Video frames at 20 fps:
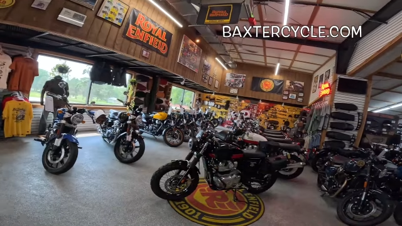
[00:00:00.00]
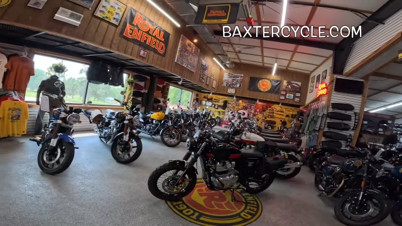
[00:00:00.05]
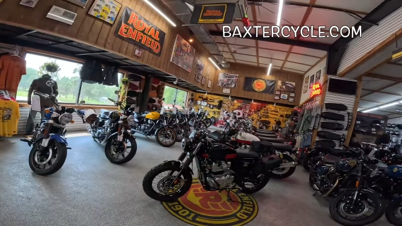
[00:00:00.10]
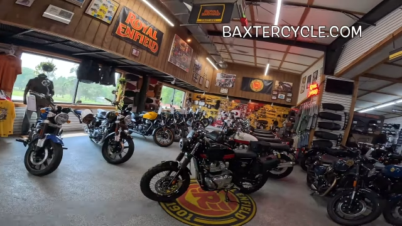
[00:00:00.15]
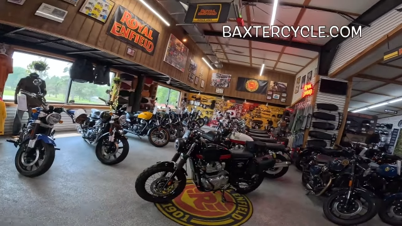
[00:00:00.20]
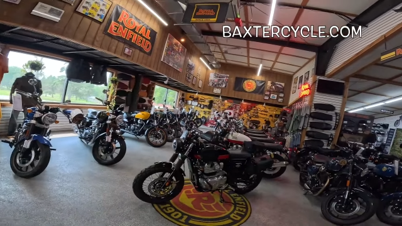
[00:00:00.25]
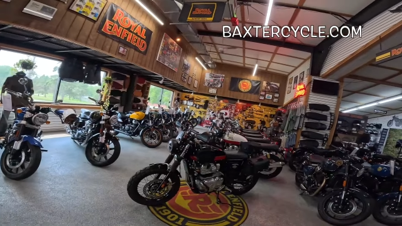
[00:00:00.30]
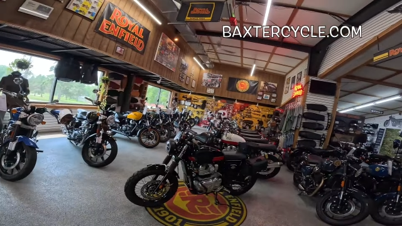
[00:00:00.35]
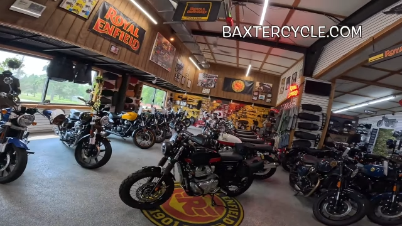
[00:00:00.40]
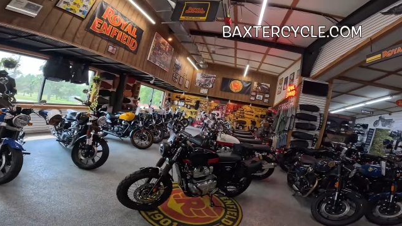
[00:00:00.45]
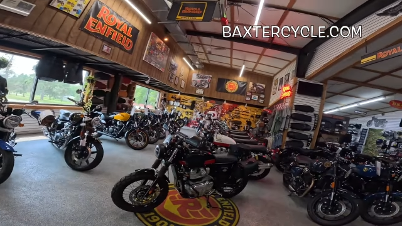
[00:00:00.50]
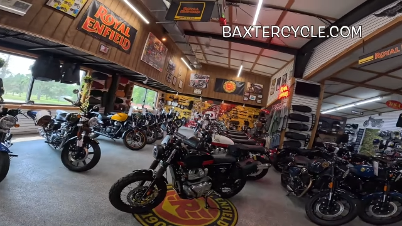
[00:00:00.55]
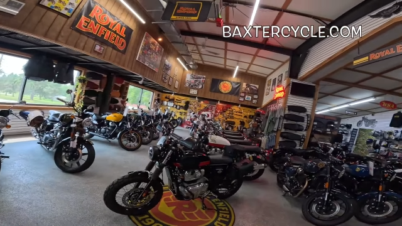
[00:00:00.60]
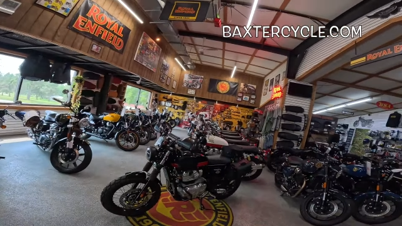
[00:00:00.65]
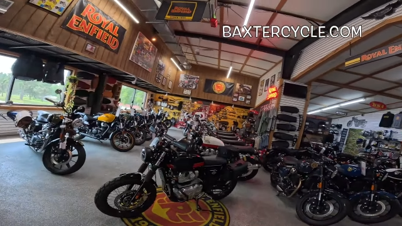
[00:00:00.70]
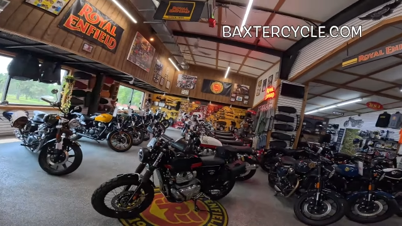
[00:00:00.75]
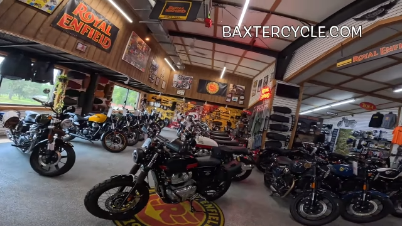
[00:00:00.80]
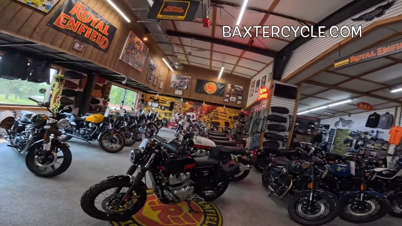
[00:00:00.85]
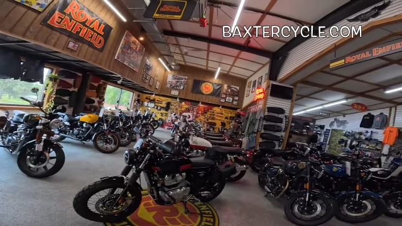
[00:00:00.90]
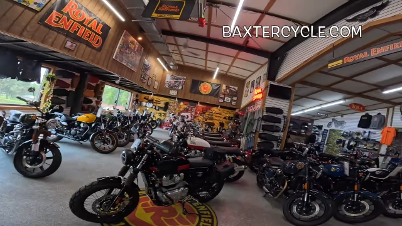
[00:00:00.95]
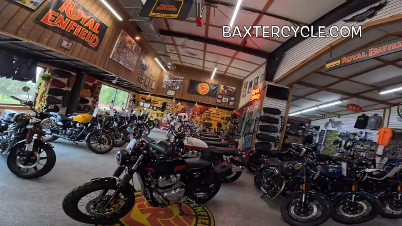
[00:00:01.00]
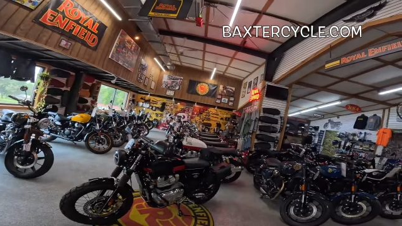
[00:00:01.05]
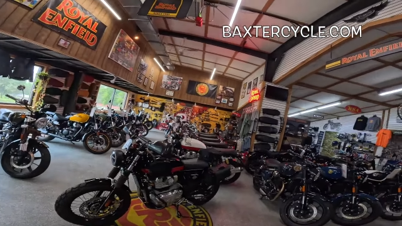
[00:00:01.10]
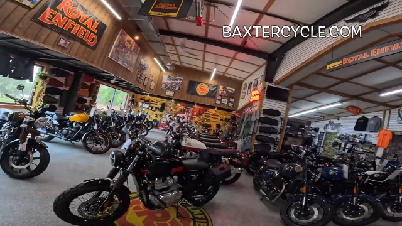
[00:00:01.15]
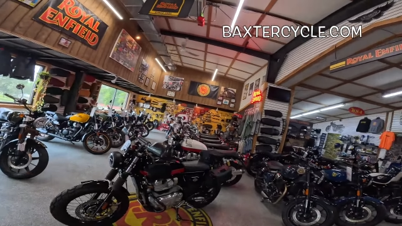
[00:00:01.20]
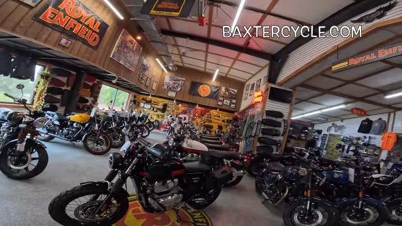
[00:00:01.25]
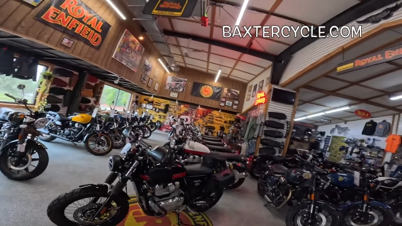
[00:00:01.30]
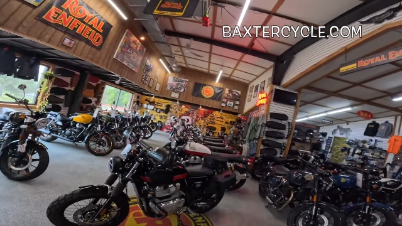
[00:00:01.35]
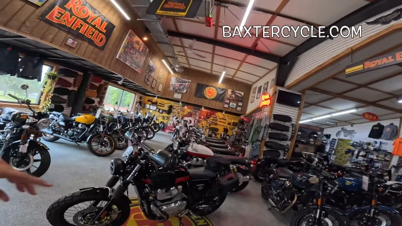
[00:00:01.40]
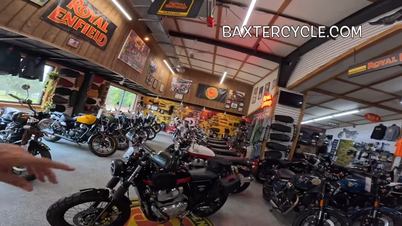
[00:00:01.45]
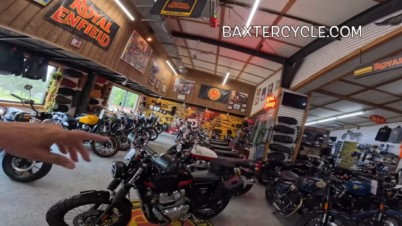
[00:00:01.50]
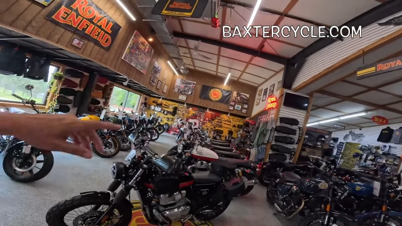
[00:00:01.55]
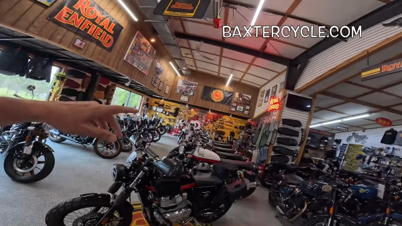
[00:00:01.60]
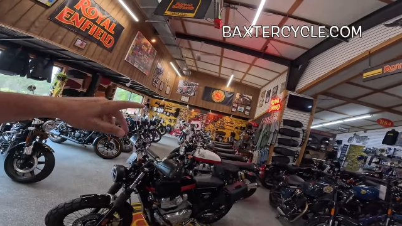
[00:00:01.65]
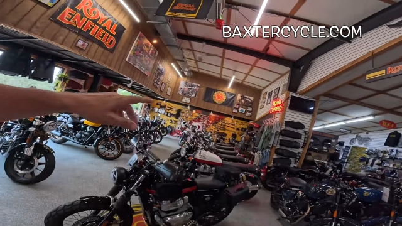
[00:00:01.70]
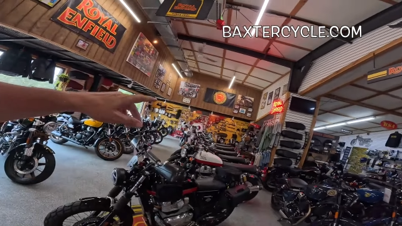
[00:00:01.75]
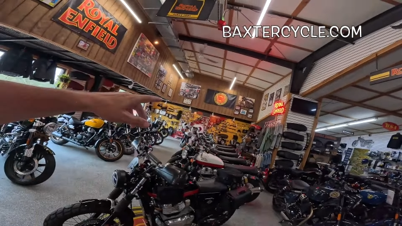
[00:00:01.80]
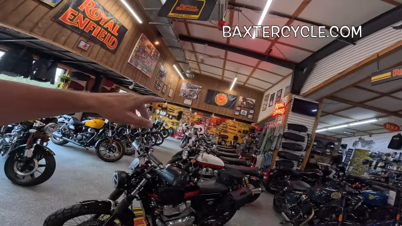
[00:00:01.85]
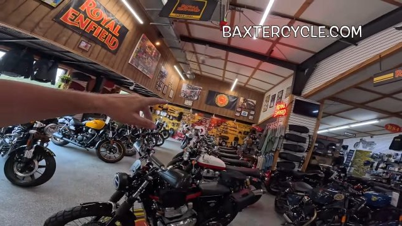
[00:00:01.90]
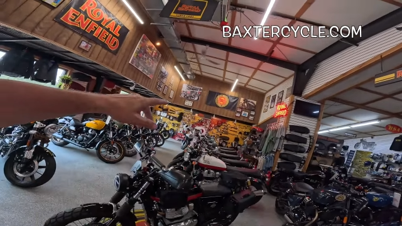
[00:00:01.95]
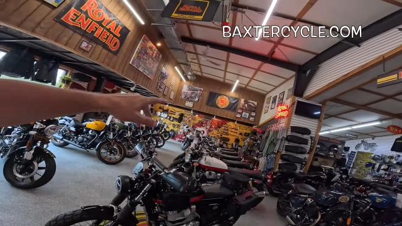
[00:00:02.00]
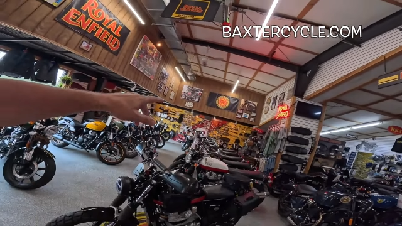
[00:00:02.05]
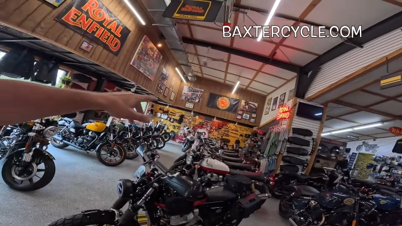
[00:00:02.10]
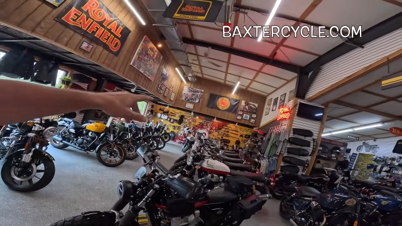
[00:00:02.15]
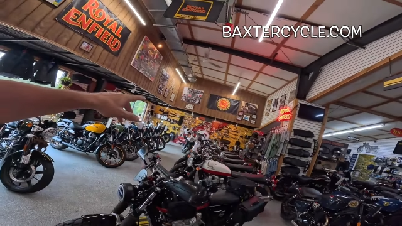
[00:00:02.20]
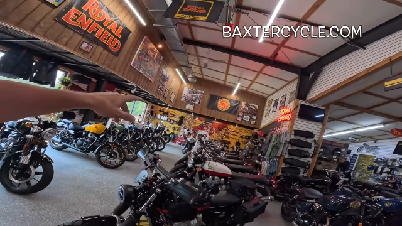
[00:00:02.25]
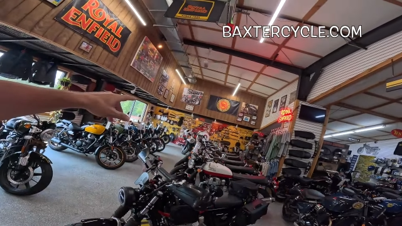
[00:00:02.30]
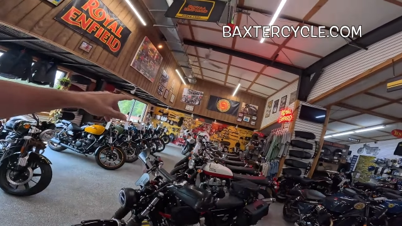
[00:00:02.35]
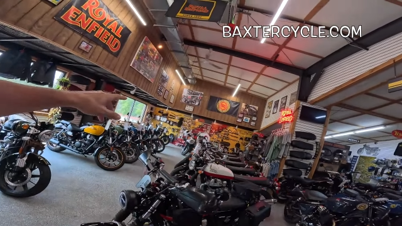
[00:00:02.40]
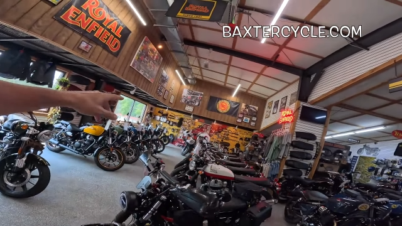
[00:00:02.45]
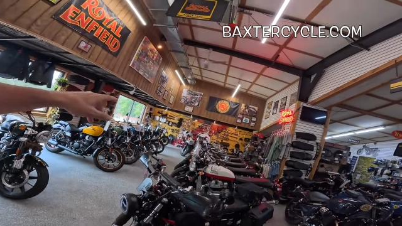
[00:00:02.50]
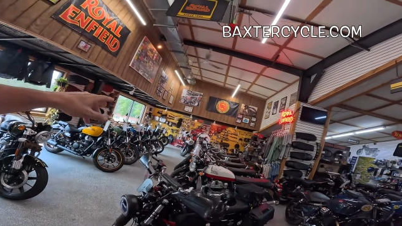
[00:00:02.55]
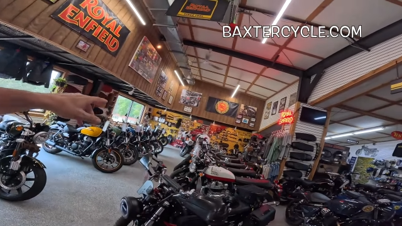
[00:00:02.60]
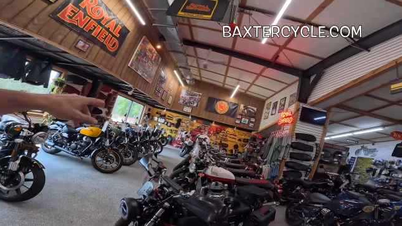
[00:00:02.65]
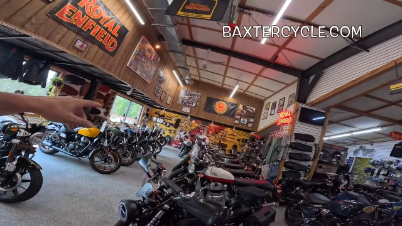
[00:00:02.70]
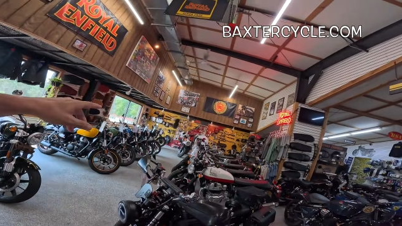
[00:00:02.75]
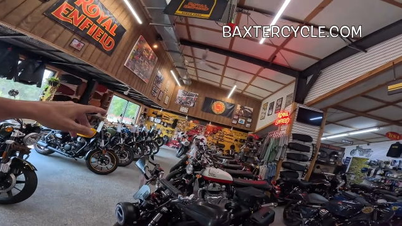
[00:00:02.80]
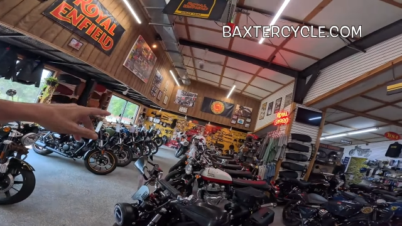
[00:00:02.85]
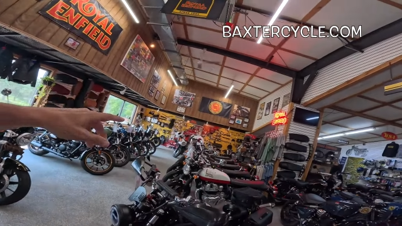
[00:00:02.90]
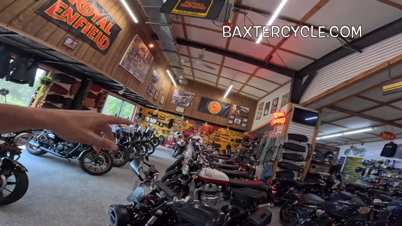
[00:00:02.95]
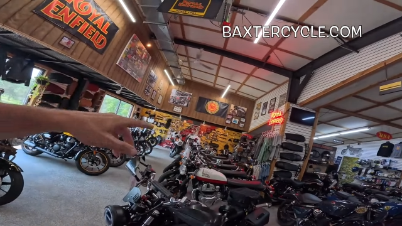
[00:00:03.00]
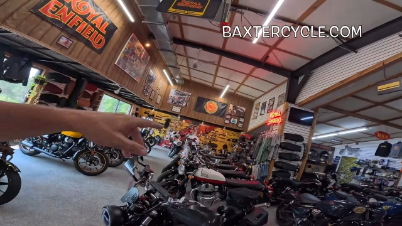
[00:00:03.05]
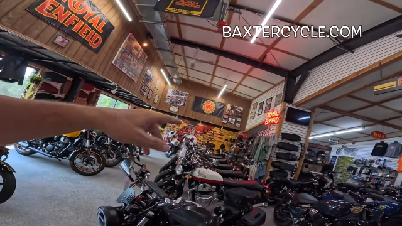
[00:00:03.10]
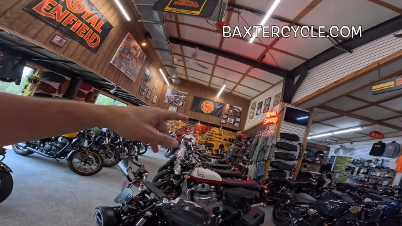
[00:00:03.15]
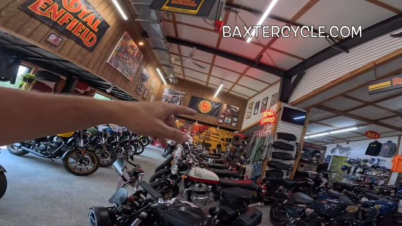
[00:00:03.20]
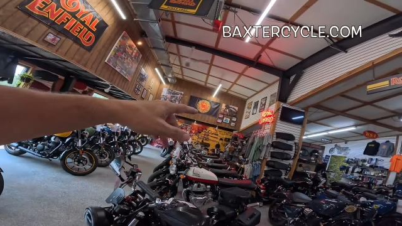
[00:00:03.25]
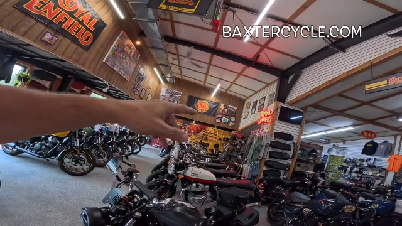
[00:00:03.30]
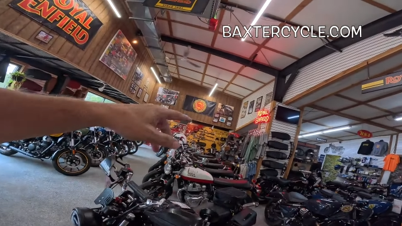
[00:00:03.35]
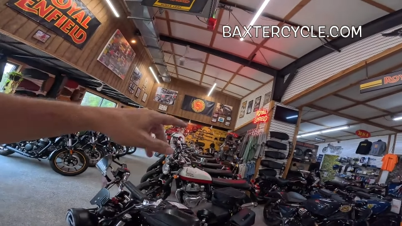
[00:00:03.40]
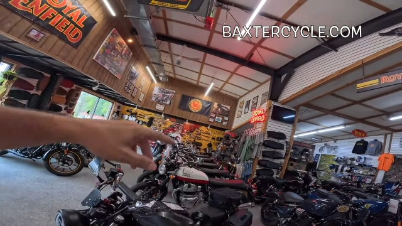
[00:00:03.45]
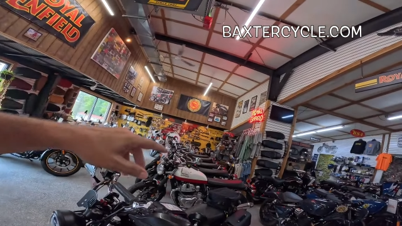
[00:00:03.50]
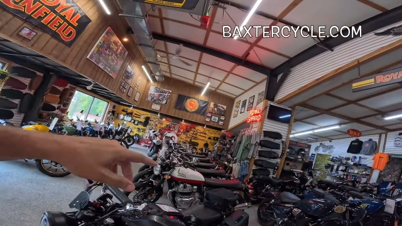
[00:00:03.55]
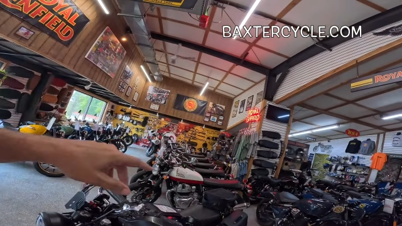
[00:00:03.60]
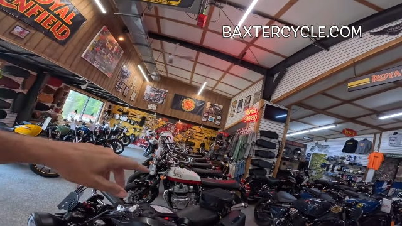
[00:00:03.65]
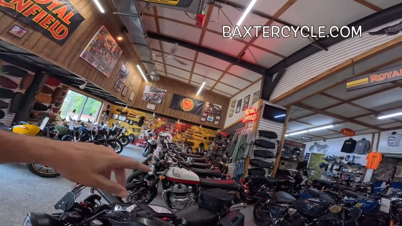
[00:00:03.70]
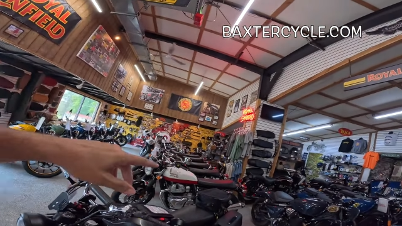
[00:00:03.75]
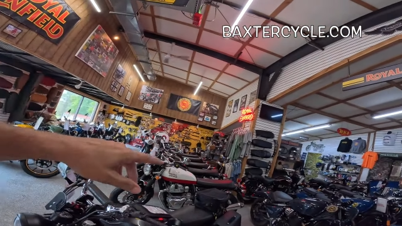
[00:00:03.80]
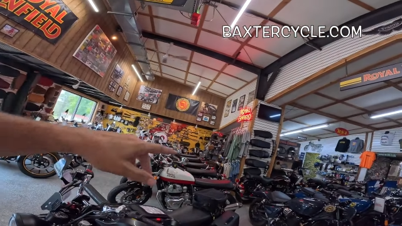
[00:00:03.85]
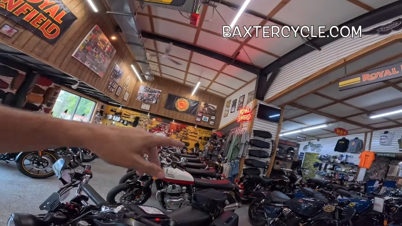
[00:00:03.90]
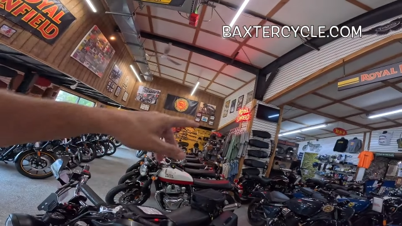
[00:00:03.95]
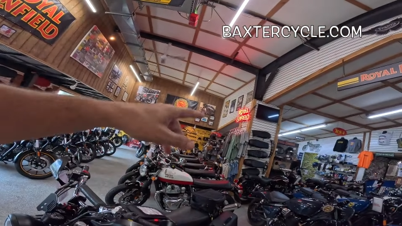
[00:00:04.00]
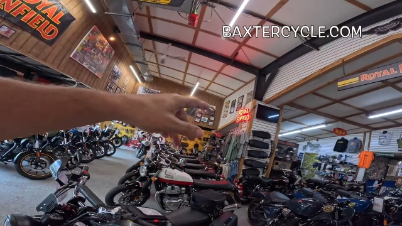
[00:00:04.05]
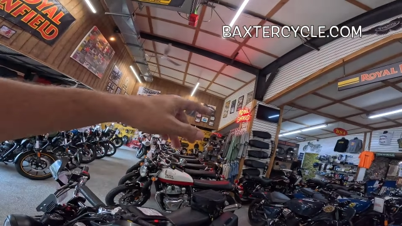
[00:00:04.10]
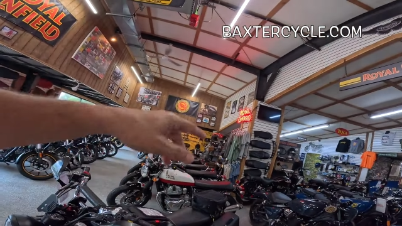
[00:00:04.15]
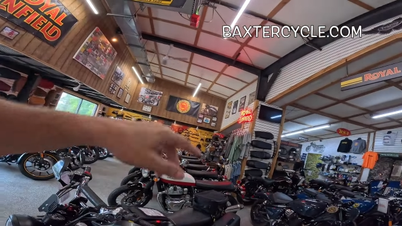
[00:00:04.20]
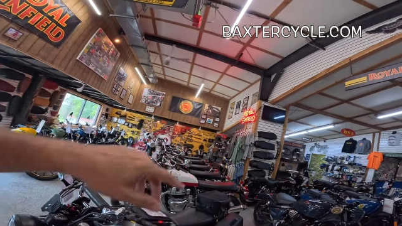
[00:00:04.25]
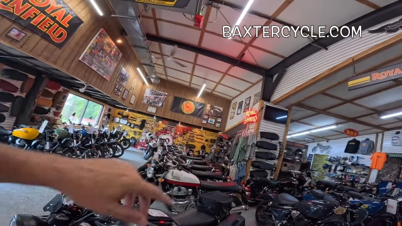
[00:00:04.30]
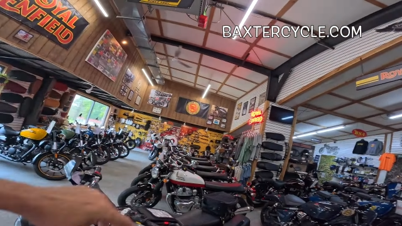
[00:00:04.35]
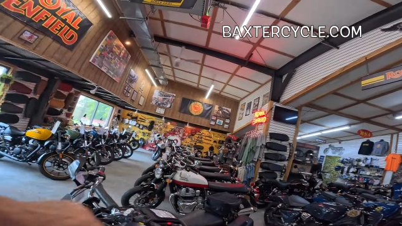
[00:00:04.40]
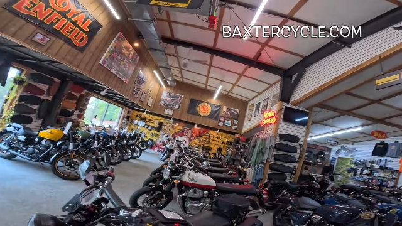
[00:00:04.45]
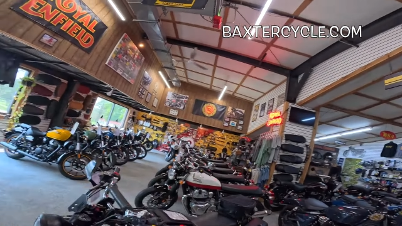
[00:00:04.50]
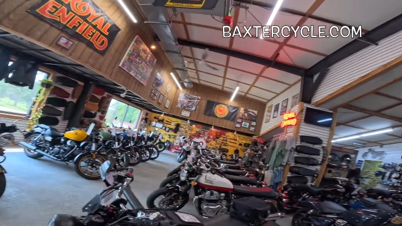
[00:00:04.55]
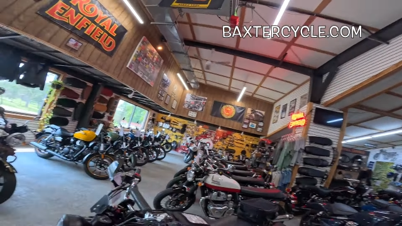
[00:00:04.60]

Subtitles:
Nobody's mouth can be seen.